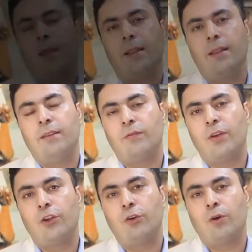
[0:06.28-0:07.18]
In this
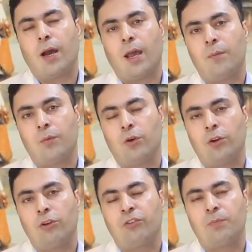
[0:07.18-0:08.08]
video, I am
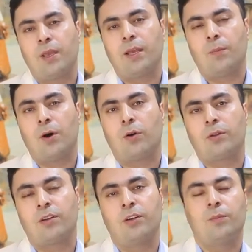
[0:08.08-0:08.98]
going to speak
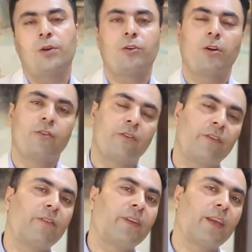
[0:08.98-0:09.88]
about the
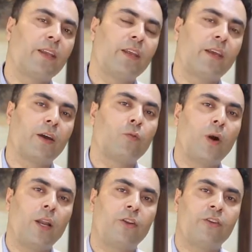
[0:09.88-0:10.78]
dermatologist's skincare
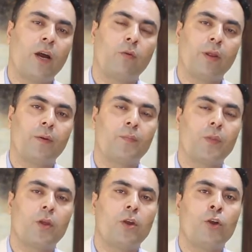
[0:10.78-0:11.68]
while traveling.
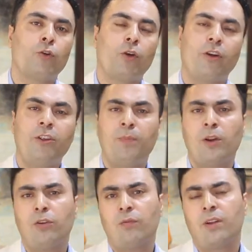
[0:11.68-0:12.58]
So
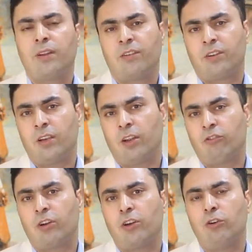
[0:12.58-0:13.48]
irrespective of the
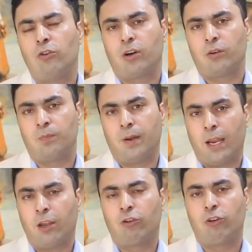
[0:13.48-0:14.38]
destination you are
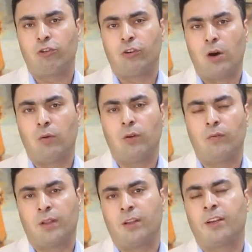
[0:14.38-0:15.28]
planning to travel,
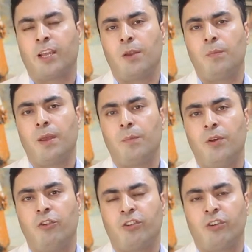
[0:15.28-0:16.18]
whether it can be a
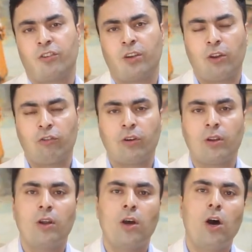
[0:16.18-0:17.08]
beach
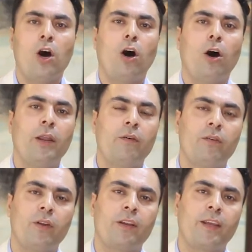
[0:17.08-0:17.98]
destination or
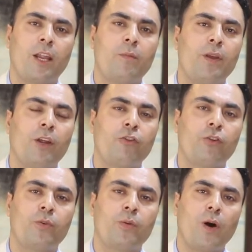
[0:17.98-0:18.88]
even it can be a
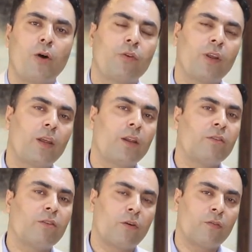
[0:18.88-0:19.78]
trip to
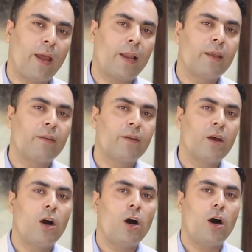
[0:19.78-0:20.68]
mountains or valleys,
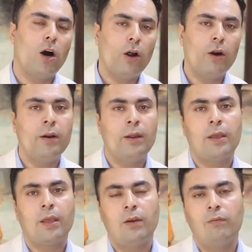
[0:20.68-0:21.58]
or
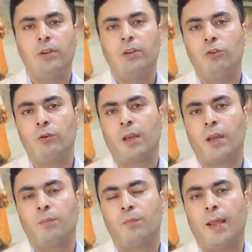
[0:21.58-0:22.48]
even you
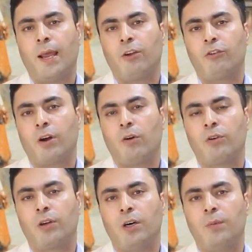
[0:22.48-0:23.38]
can plan a
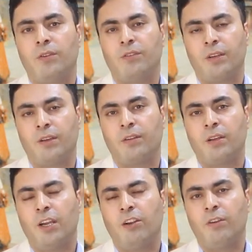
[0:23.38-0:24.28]
travel to urban cities,
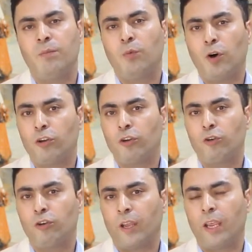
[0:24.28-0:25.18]
it's important
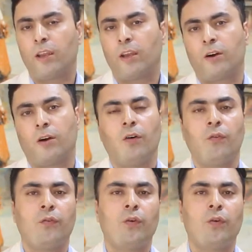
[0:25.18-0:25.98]
to take care of